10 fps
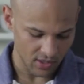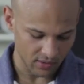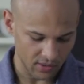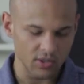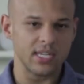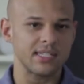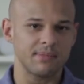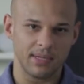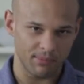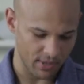no
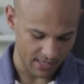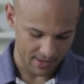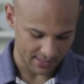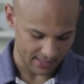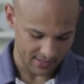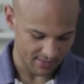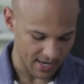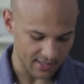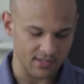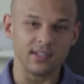sense in being pretty about this,
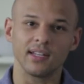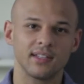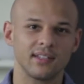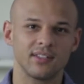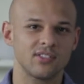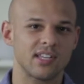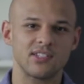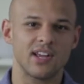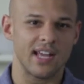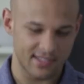right? There's nothing, just
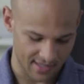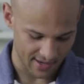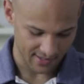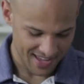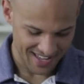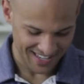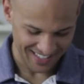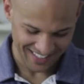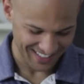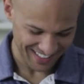get your hands in there.
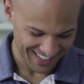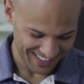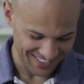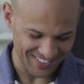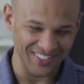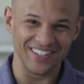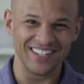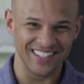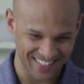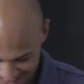There's
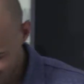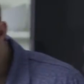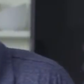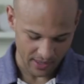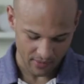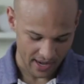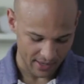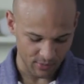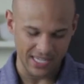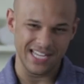no, you know, whenever
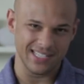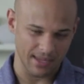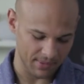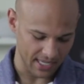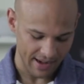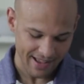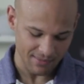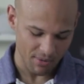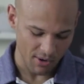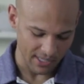I reheat something and it
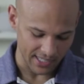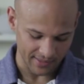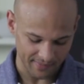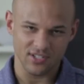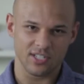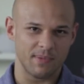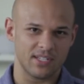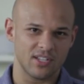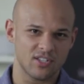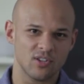has a bone in it, it just
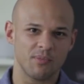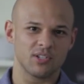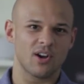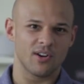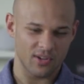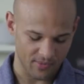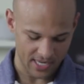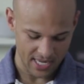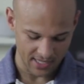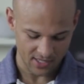makes it so much harder to
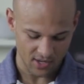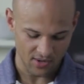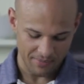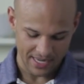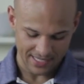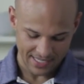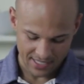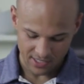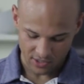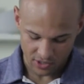reheat. So for me, it's
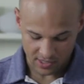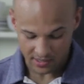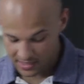easier just